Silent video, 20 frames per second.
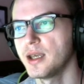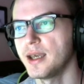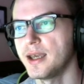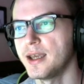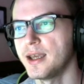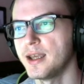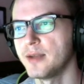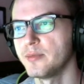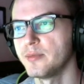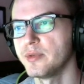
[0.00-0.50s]

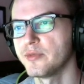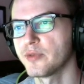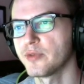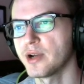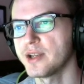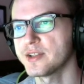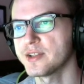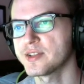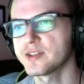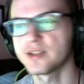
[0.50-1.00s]
And we've
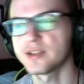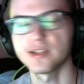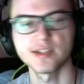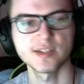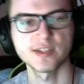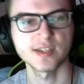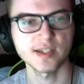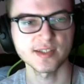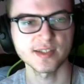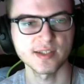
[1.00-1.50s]
raced
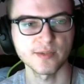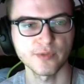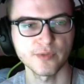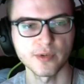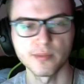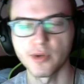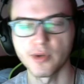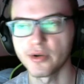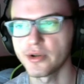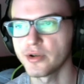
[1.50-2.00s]
6
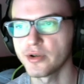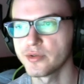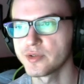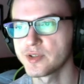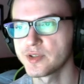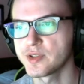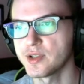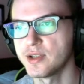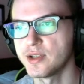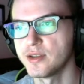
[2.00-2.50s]
different
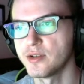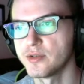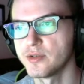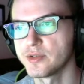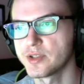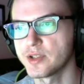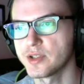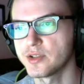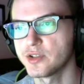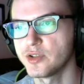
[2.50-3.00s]
motos in
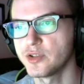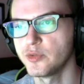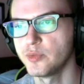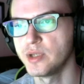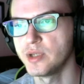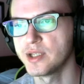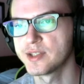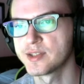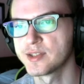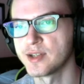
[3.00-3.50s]
those 2
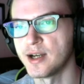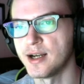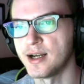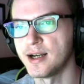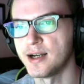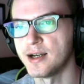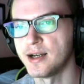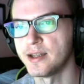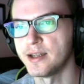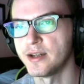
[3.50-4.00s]
weeks
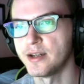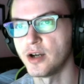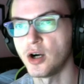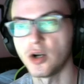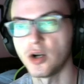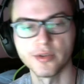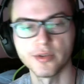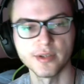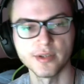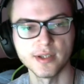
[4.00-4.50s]
on
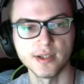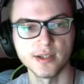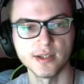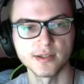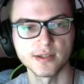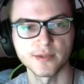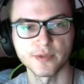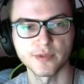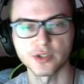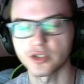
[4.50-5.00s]
all the
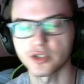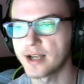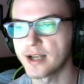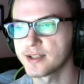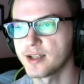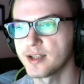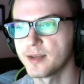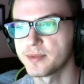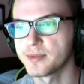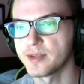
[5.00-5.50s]
different track
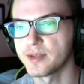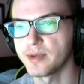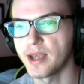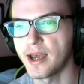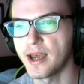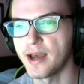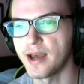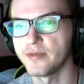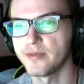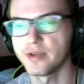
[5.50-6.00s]
types that we
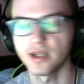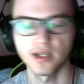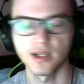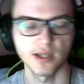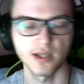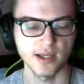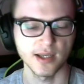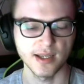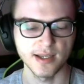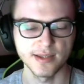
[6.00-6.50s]
have
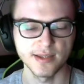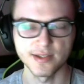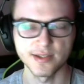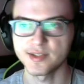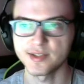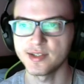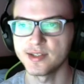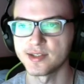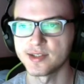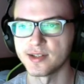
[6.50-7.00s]
in the
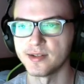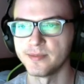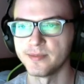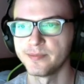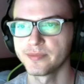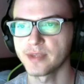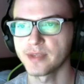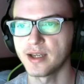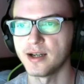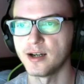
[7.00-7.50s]
season.
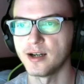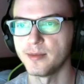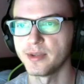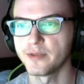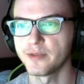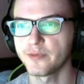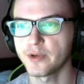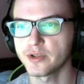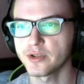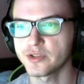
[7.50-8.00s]
And
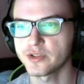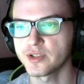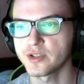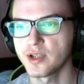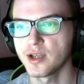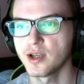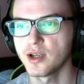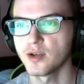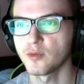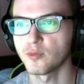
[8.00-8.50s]
the first
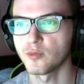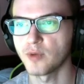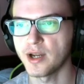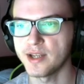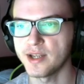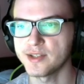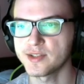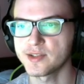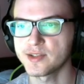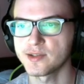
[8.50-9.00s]

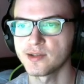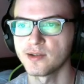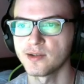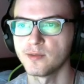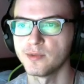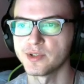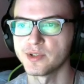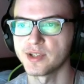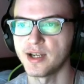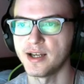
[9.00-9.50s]
race
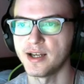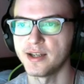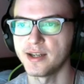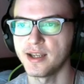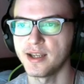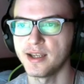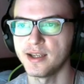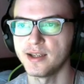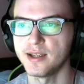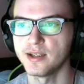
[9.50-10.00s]
was on
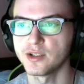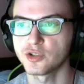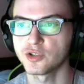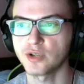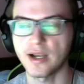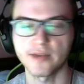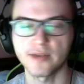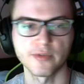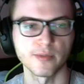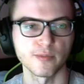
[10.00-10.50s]
a
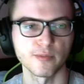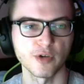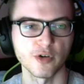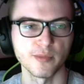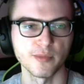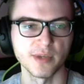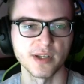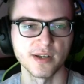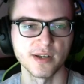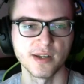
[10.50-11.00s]
track from
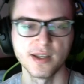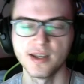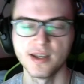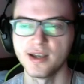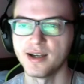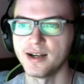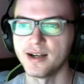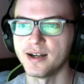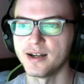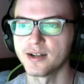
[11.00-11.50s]
Roman.
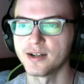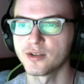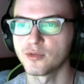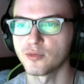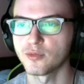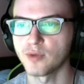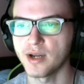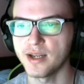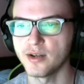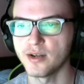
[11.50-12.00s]

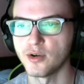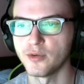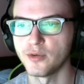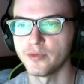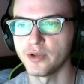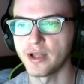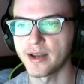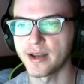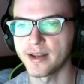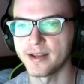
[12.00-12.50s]
Great
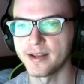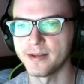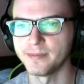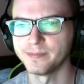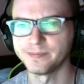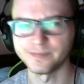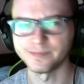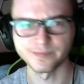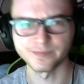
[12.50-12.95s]
oval out of him.